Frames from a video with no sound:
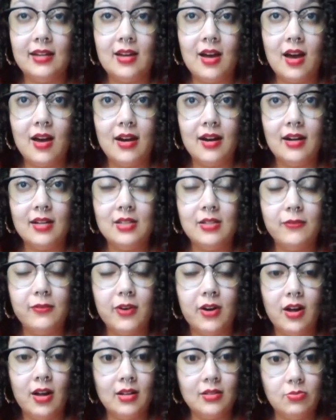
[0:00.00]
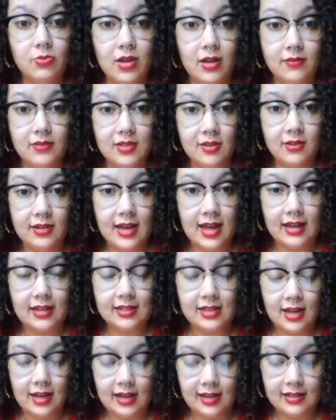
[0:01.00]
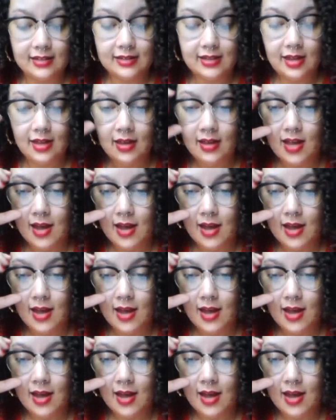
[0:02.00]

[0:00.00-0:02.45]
cards for all 12 zodiac signs.